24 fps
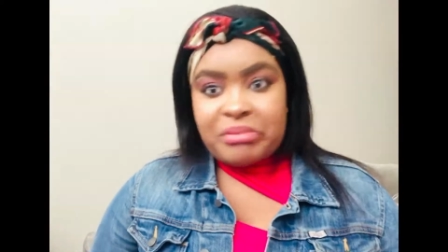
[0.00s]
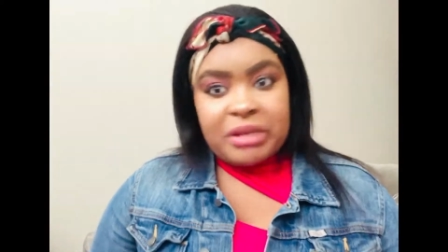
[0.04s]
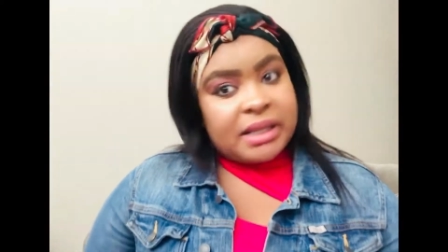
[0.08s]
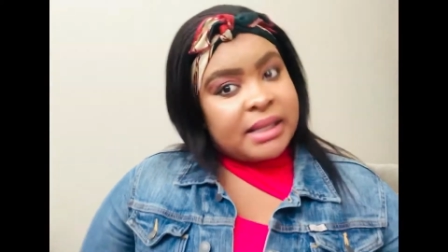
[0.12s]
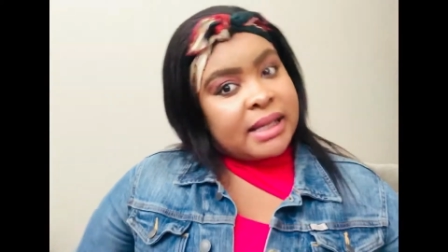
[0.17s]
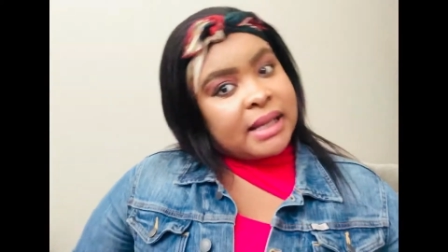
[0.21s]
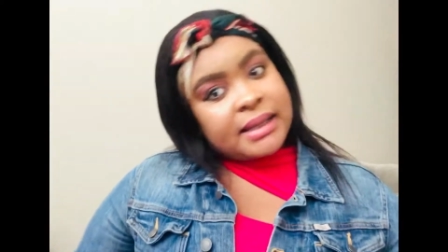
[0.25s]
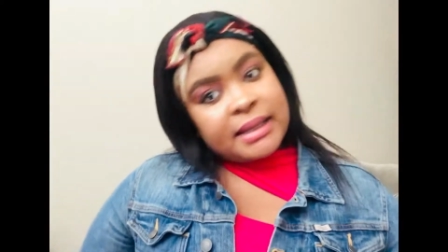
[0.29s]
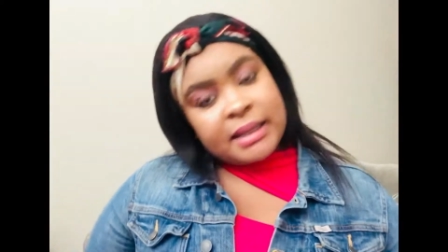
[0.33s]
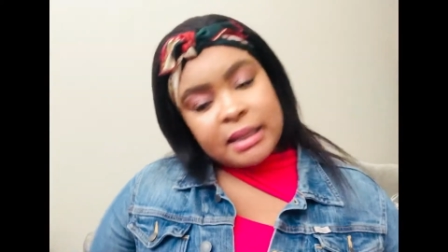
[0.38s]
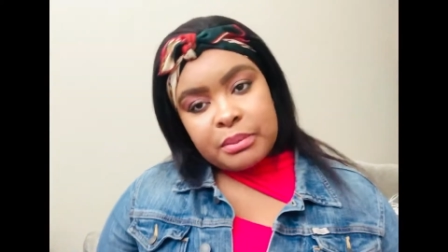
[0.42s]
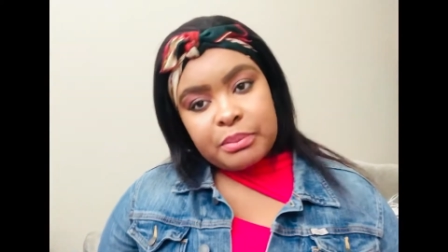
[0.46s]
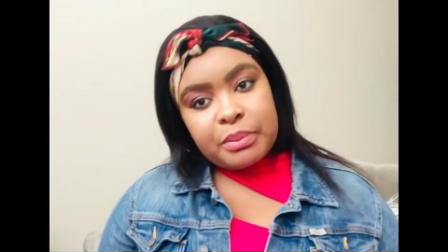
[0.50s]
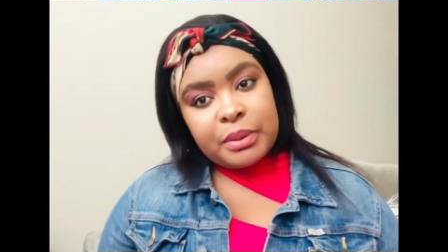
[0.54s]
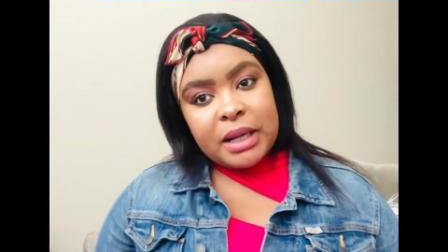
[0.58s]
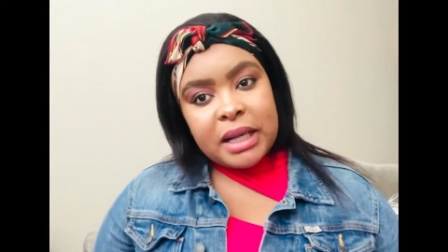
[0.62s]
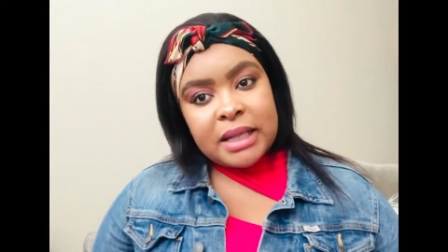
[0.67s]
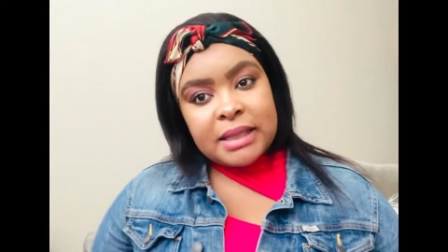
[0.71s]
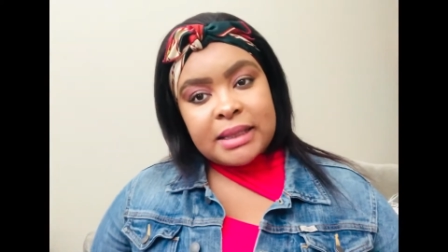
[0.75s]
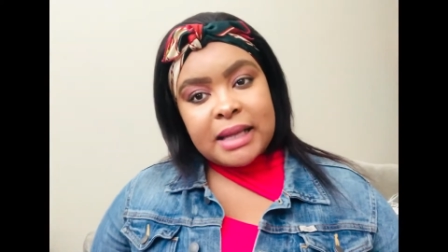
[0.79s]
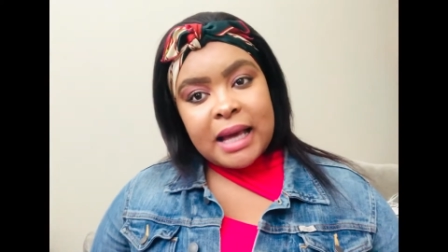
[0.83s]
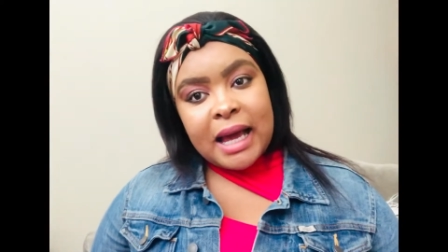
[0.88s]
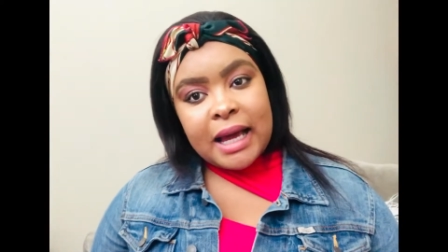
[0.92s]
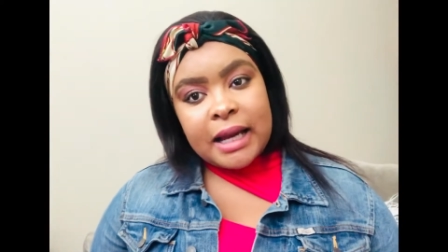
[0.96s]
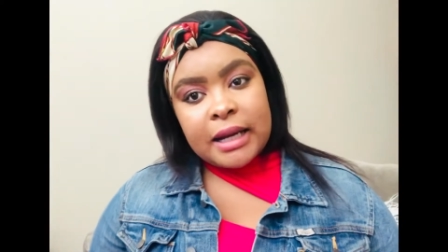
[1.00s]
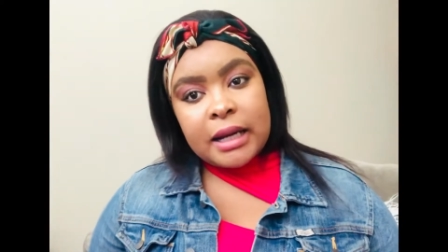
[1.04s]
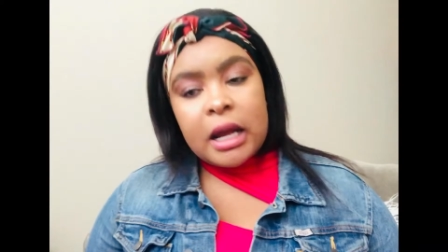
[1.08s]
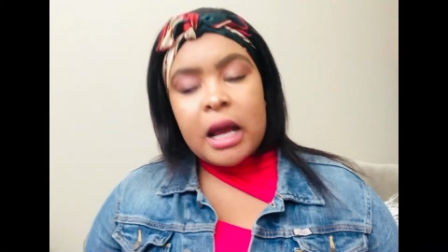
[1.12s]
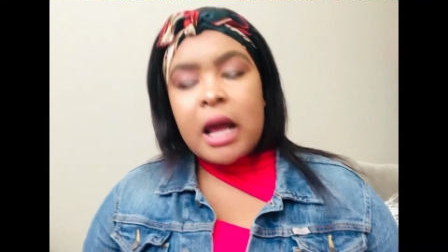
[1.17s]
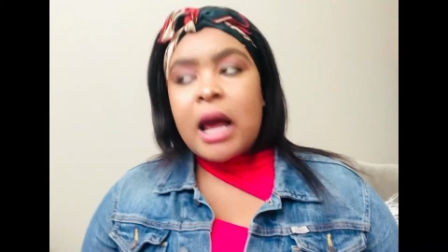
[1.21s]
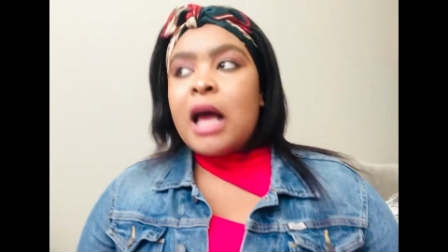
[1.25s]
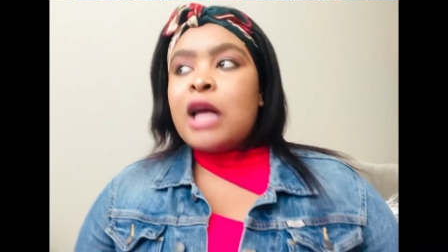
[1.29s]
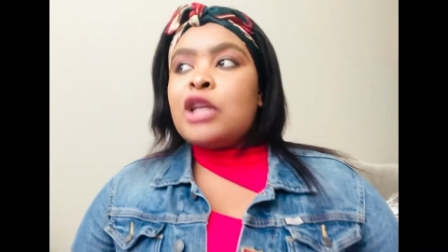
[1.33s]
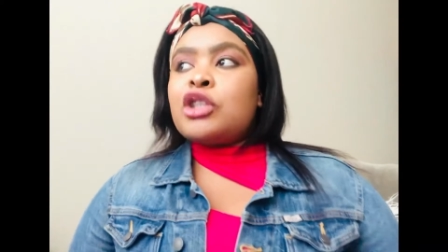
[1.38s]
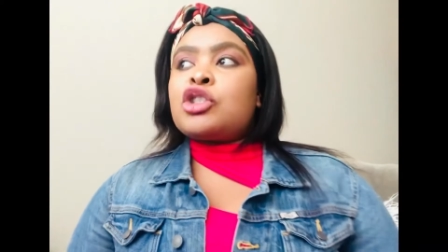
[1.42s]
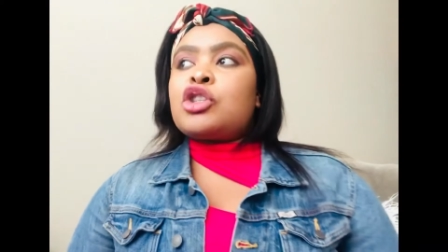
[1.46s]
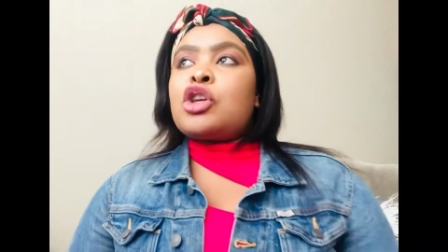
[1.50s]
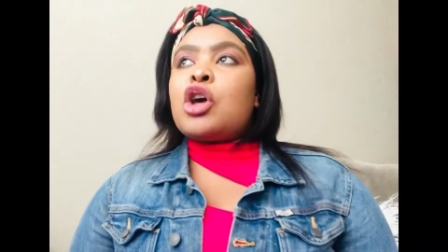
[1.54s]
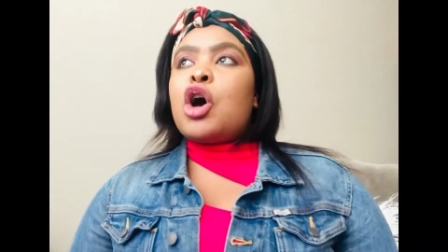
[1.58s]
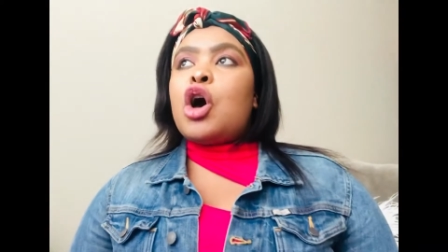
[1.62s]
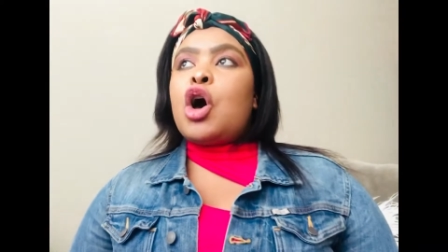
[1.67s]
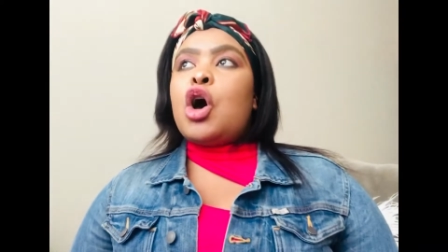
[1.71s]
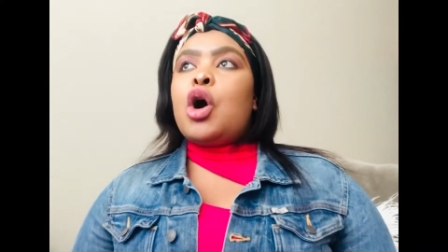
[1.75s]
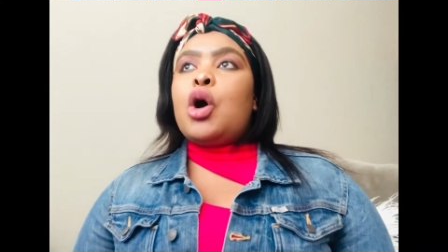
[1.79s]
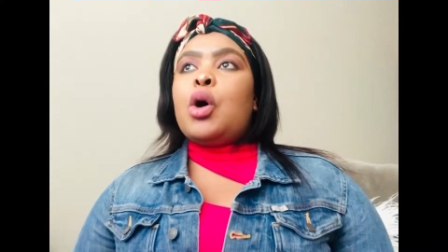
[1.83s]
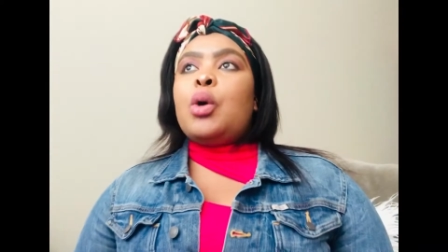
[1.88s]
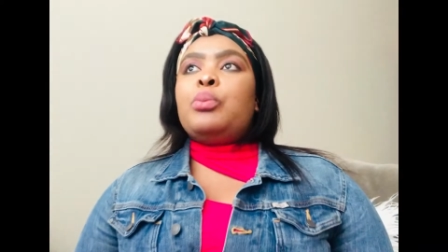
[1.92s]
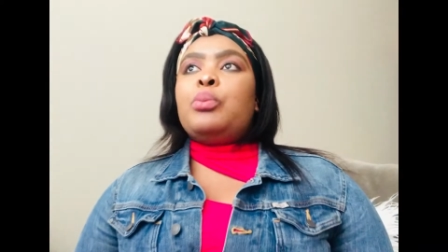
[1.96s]
It's as simple as that.
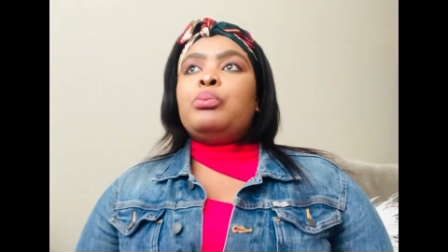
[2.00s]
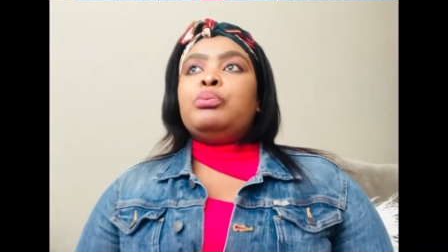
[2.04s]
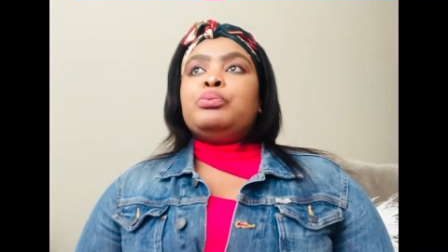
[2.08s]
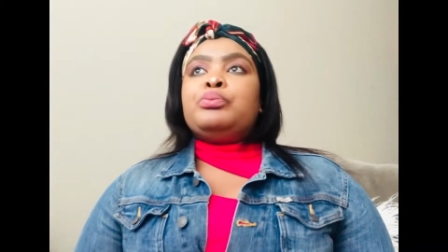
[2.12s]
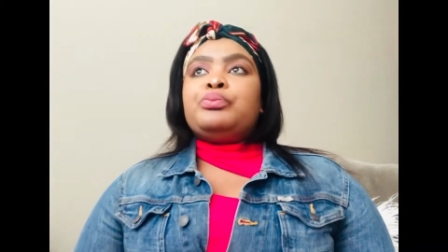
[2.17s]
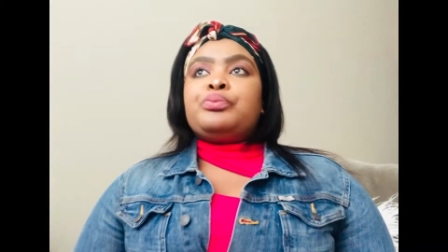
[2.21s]
So